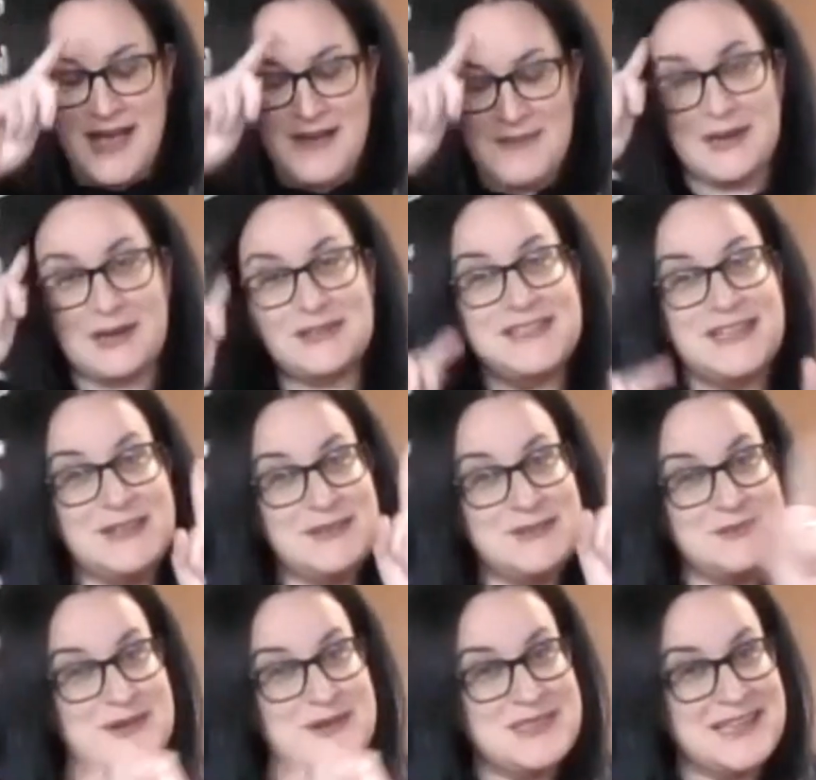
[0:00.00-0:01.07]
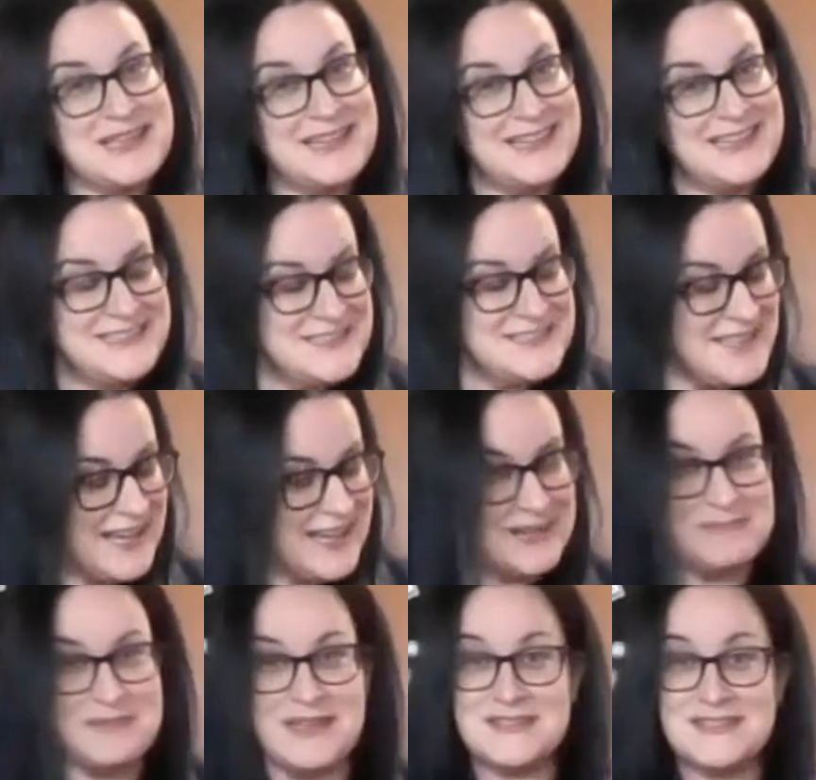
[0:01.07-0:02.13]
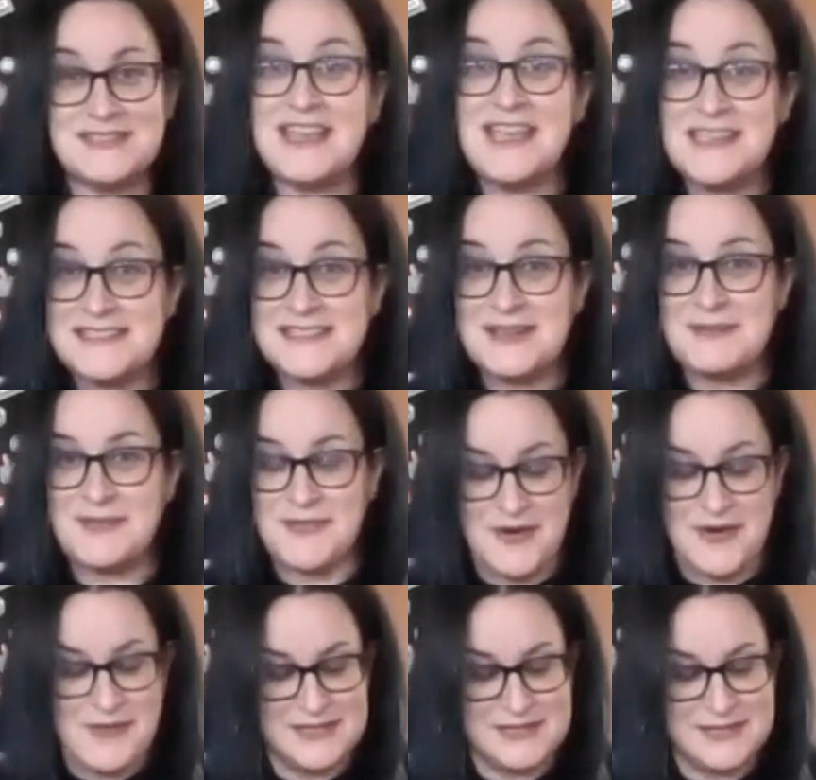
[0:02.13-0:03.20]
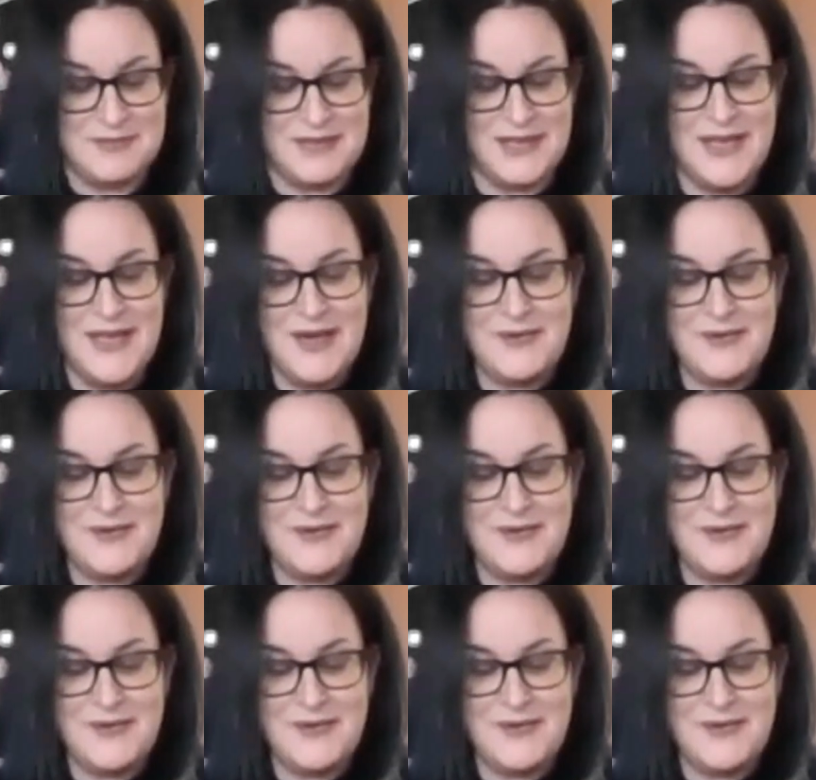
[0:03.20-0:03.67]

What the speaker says: But I'll tell you about that in a second, because the next step of our recipe,